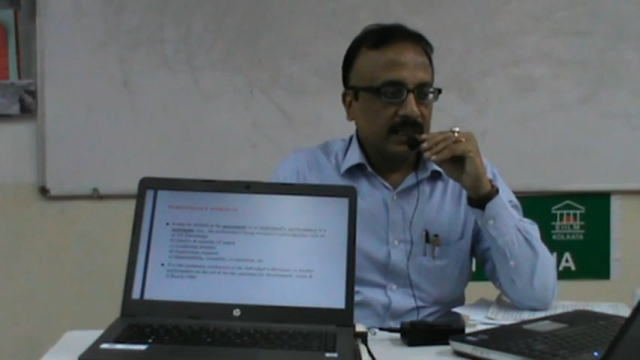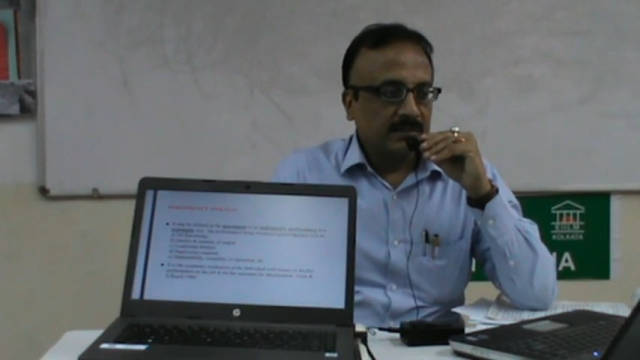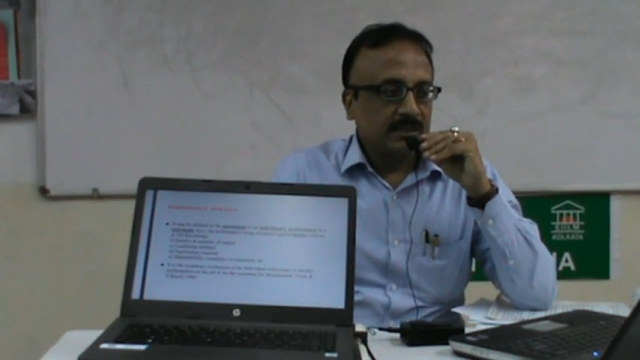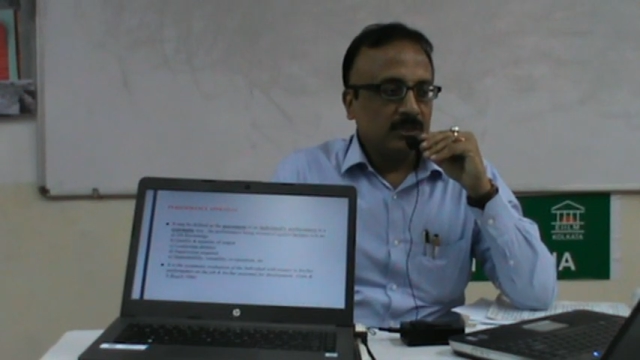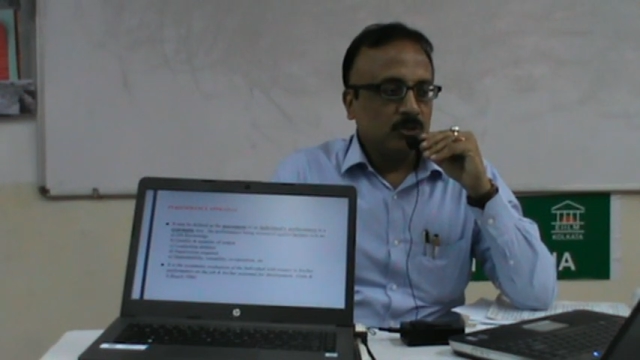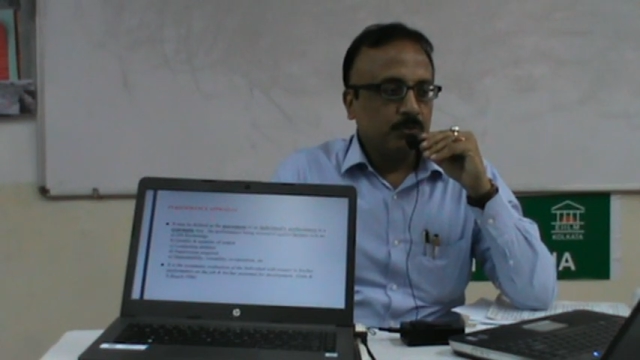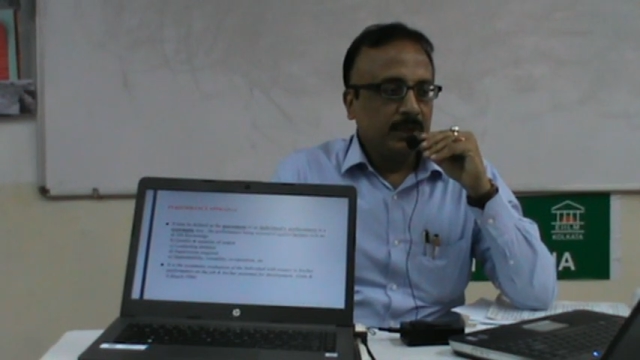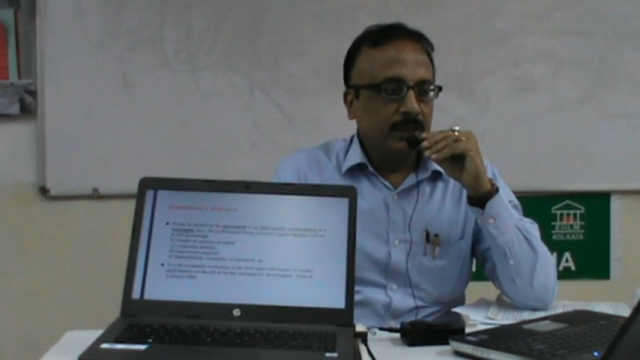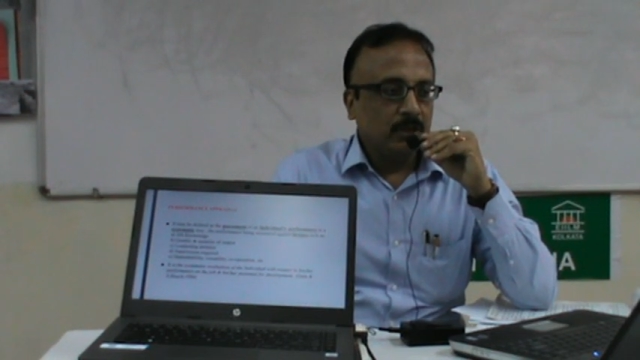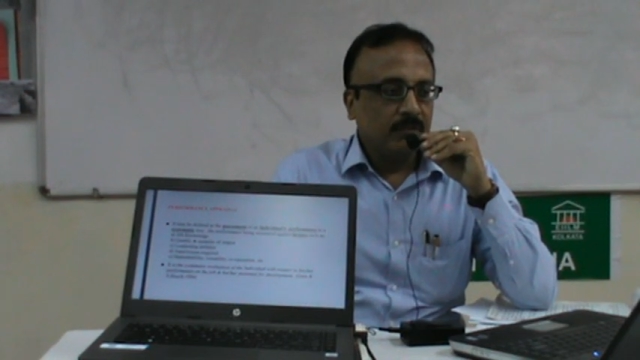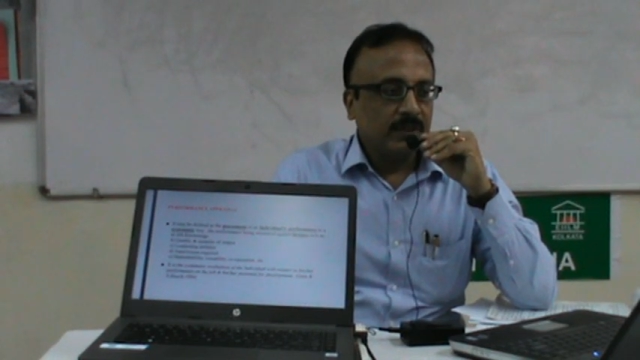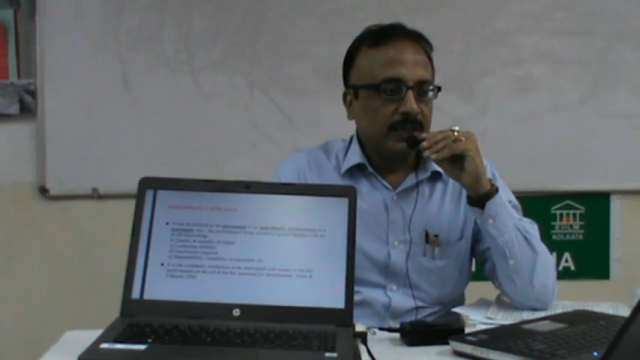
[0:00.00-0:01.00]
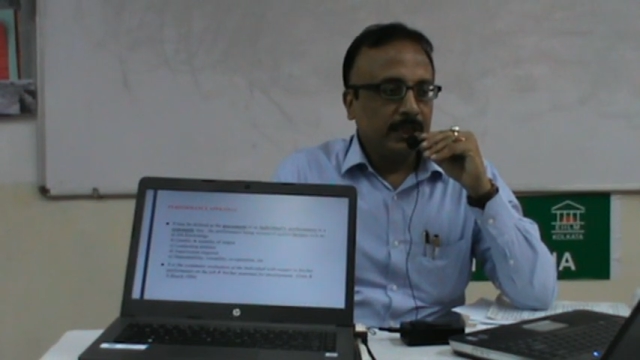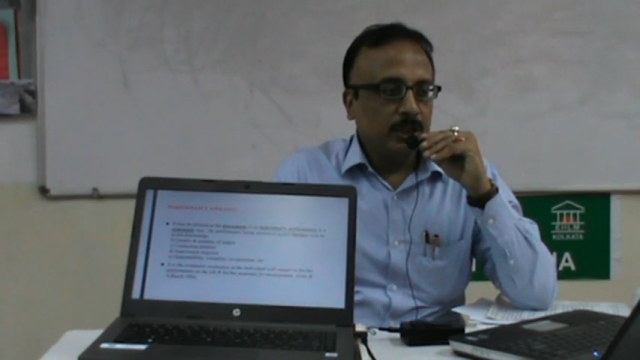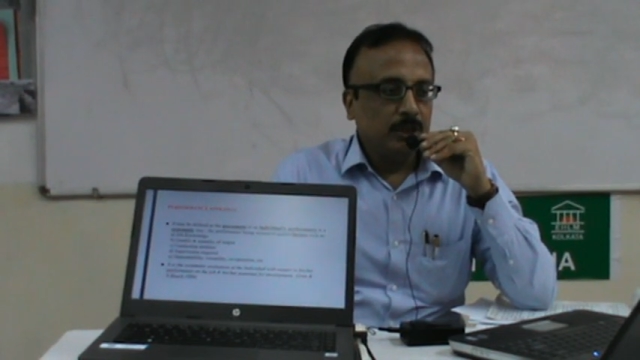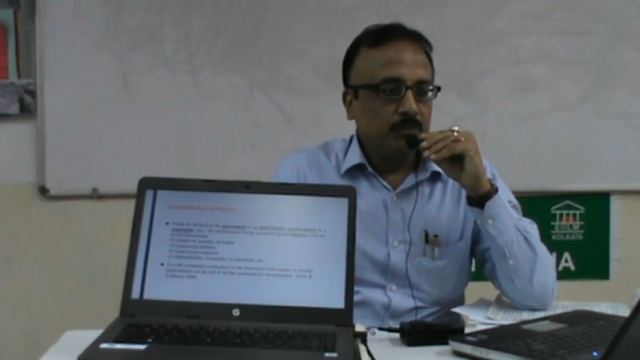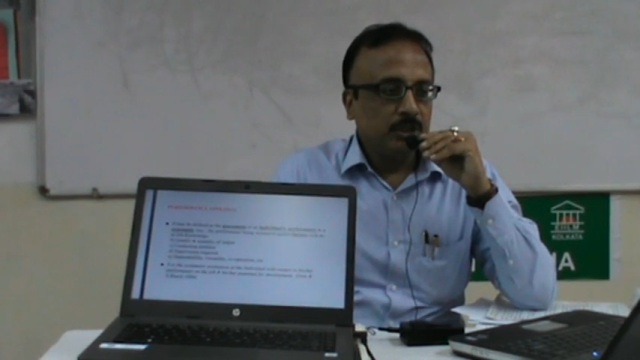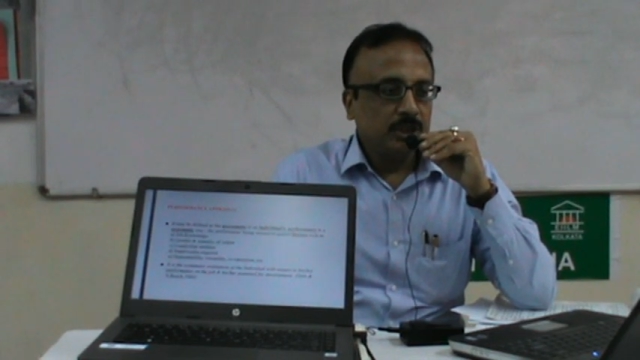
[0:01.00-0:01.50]
assessment of an
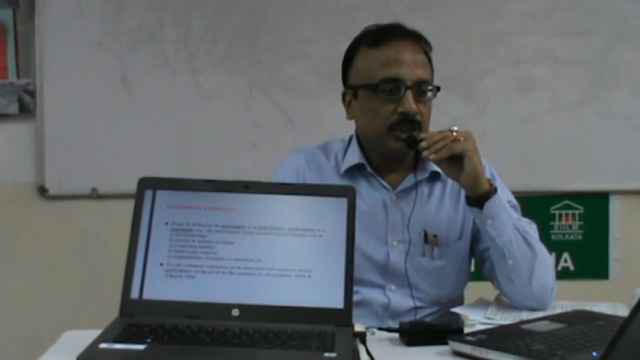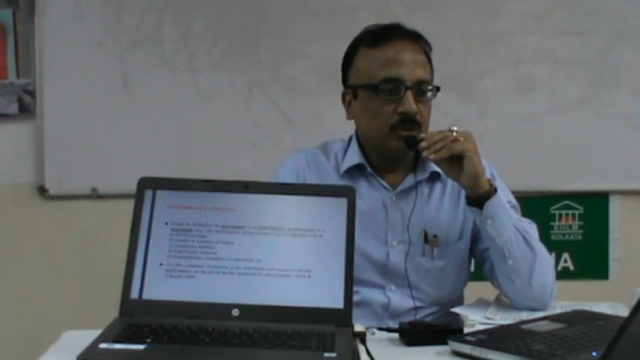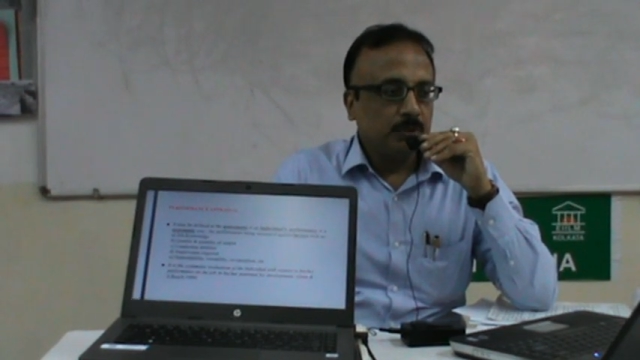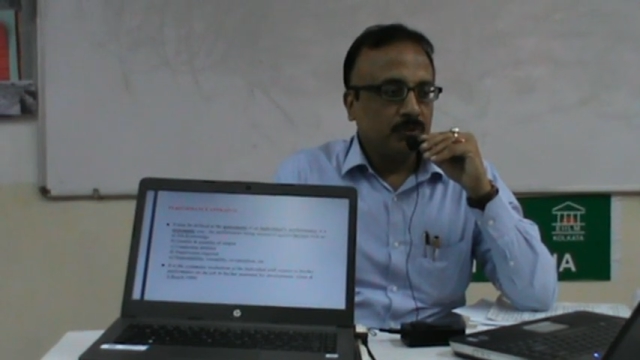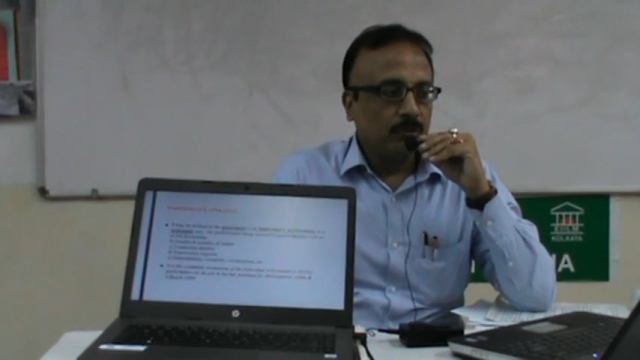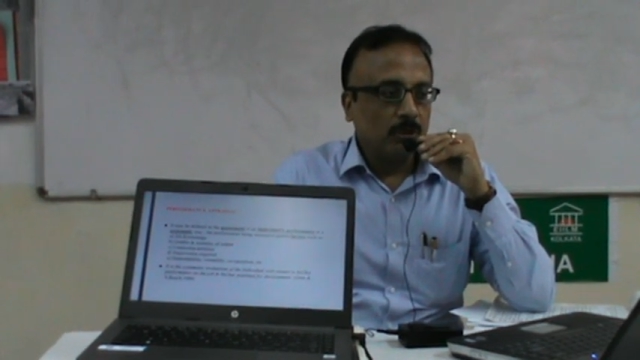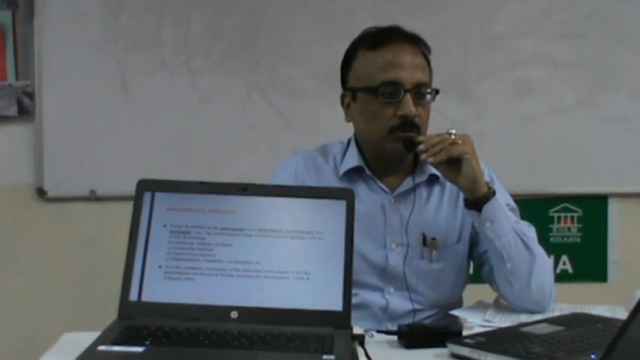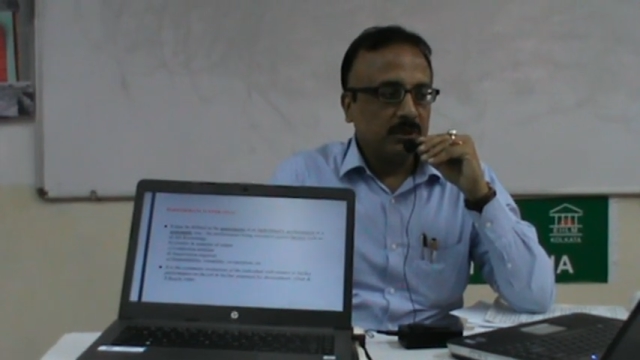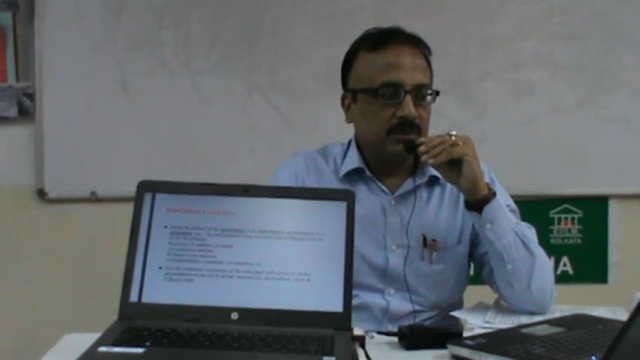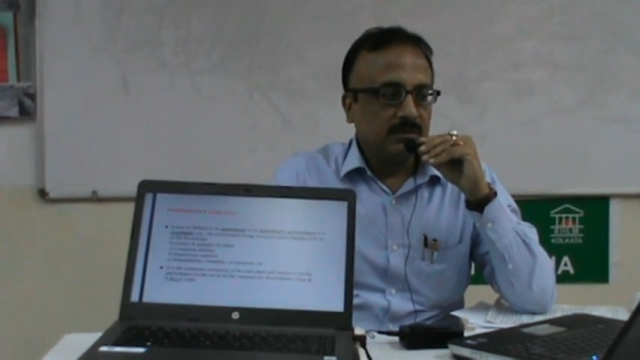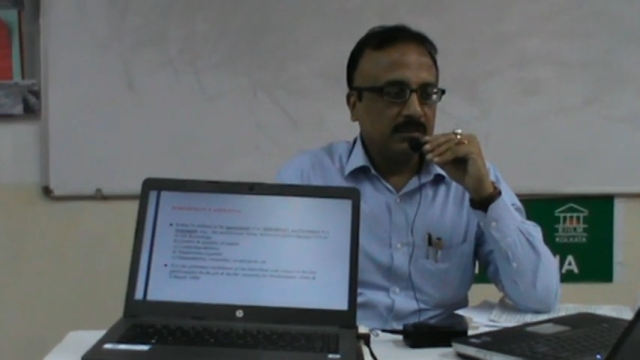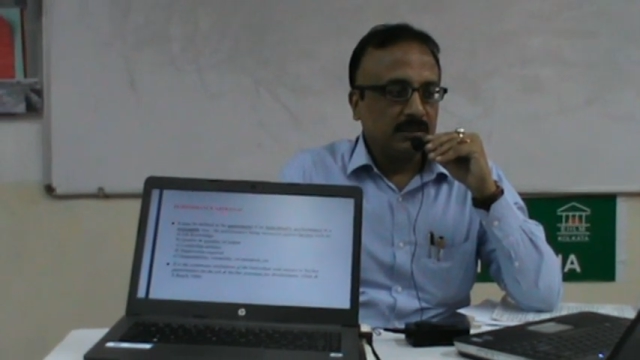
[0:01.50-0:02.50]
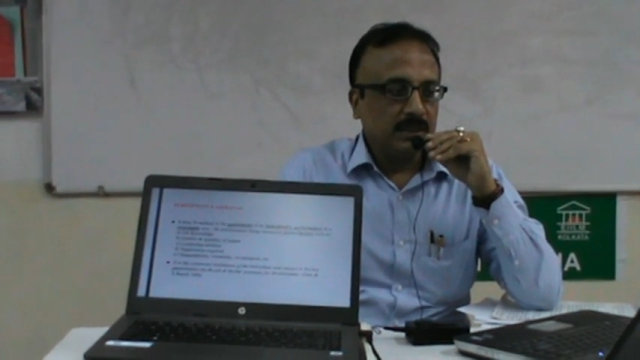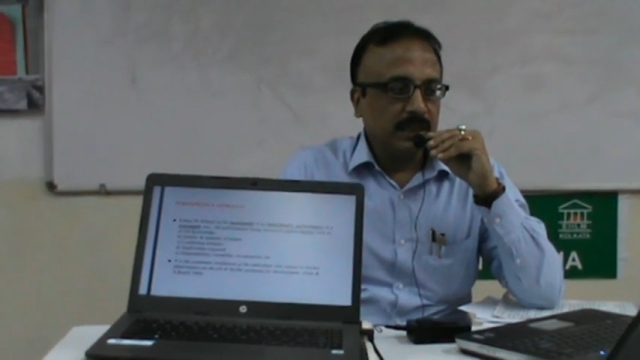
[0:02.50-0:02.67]
individual's performance